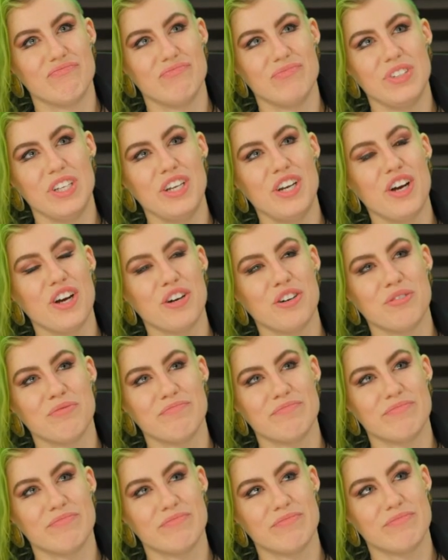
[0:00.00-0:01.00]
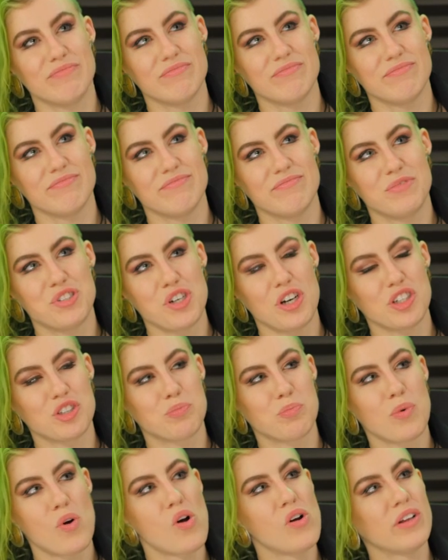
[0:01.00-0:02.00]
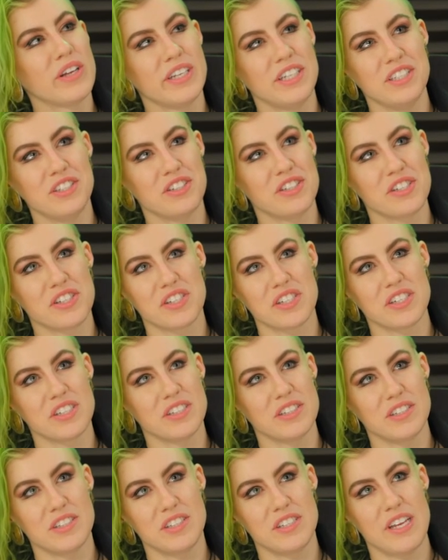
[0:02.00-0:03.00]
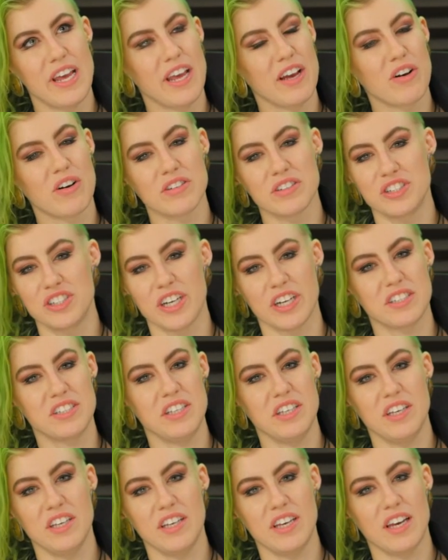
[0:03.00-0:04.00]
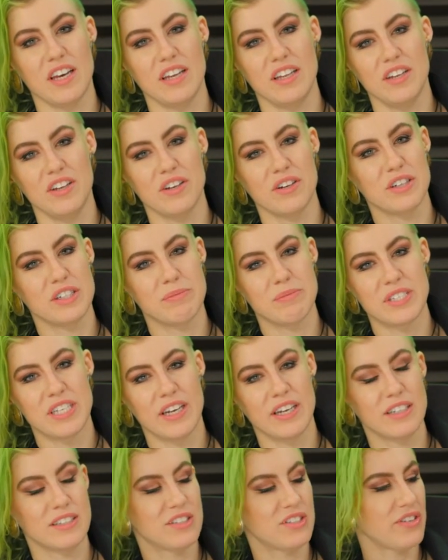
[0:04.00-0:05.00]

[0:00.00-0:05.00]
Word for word: You know, Josh Brolin, he's just going to take all the checks he can get. You know what I'm saying?